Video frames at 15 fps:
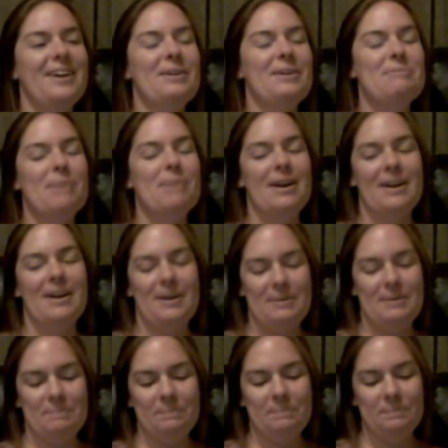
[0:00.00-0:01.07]
But,
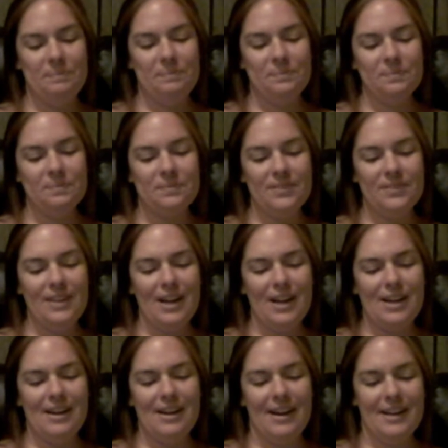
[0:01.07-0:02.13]
and
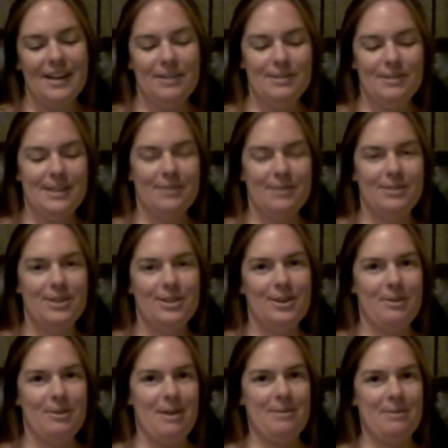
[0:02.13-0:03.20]
he was like, will you go
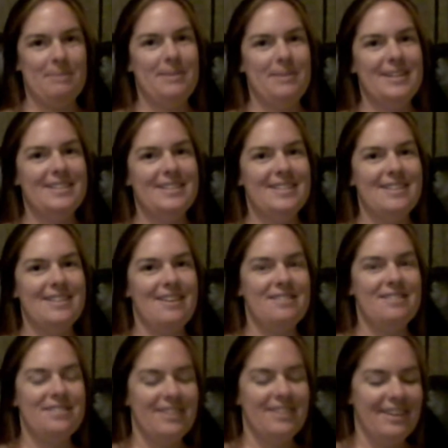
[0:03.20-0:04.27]
out with me and stuff?